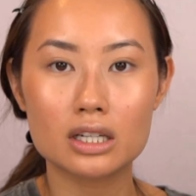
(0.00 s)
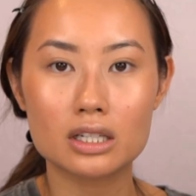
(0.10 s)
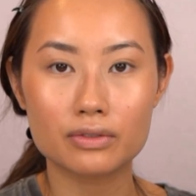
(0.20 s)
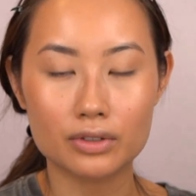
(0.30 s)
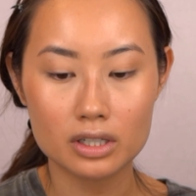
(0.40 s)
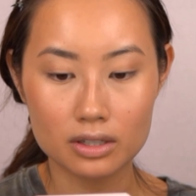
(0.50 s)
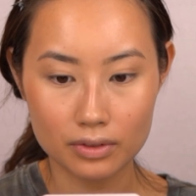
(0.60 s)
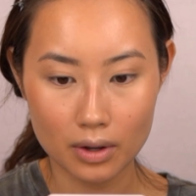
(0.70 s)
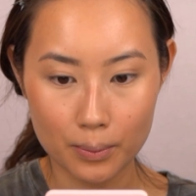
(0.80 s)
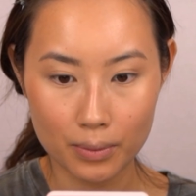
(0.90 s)
a difference
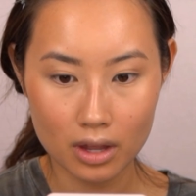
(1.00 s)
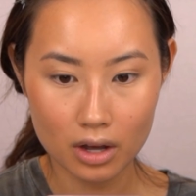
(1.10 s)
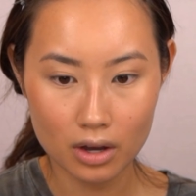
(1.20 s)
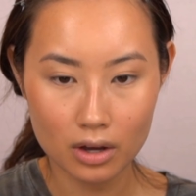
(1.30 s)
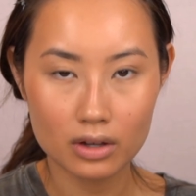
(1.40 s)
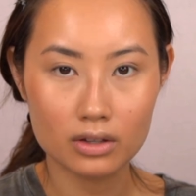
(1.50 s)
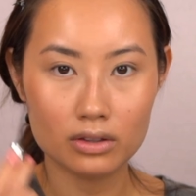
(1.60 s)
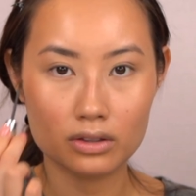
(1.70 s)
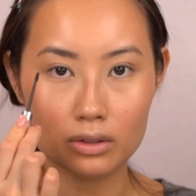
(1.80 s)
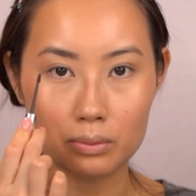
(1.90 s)
from
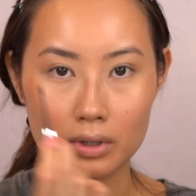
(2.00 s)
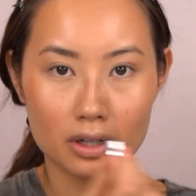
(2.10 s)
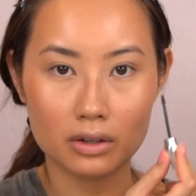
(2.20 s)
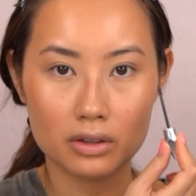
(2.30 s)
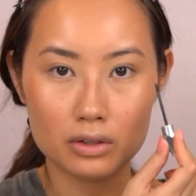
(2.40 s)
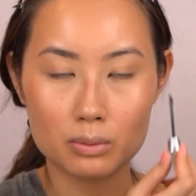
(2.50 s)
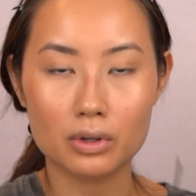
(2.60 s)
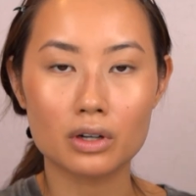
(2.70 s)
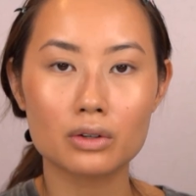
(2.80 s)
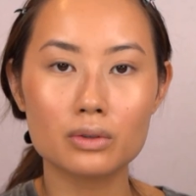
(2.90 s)
this brow and this
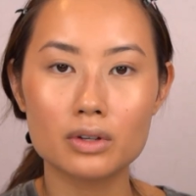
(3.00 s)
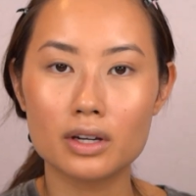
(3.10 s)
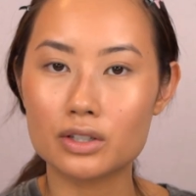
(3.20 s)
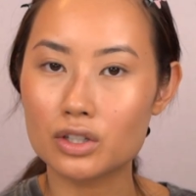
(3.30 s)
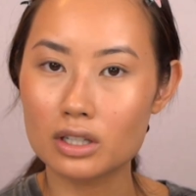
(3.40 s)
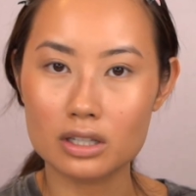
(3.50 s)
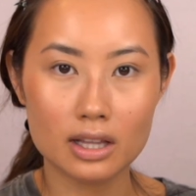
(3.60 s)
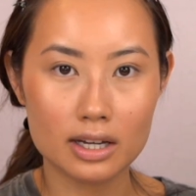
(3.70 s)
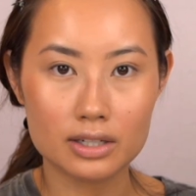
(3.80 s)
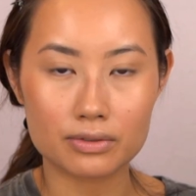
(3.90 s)
brow. It's just a
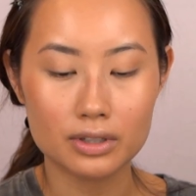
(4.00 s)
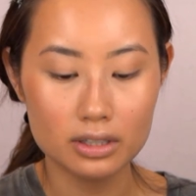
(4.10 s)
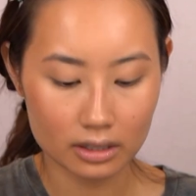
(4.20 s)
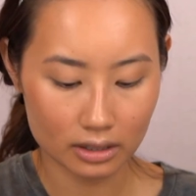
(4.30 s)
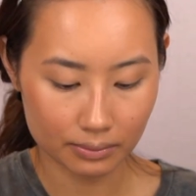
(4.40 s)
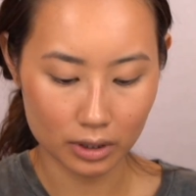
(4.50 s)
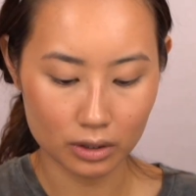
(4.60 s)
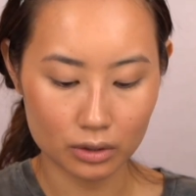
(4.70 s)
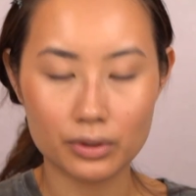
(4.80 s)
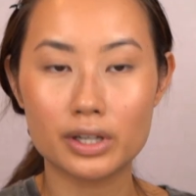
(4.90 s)
slight difference. You
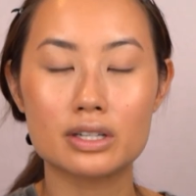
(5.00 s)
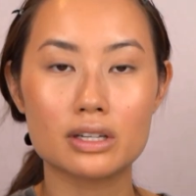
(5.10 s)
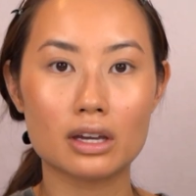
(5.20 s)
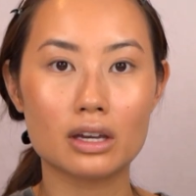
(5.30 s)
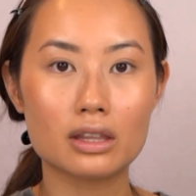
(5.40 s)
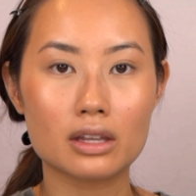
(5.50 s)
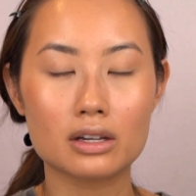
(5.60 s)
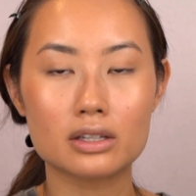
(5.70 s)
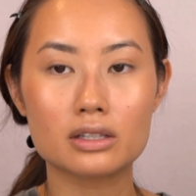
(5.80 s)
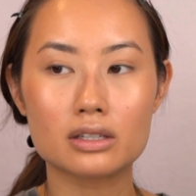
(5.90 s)
can already see that
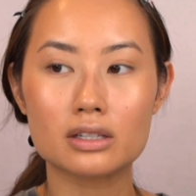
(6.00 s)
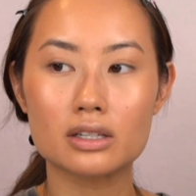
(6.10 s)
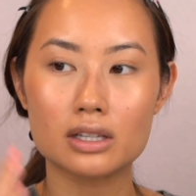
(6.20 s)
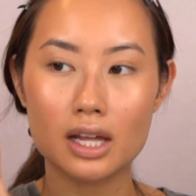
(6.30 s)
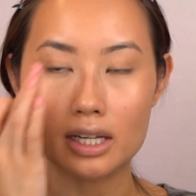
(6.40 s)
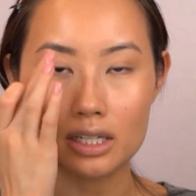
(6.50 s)
it's slightly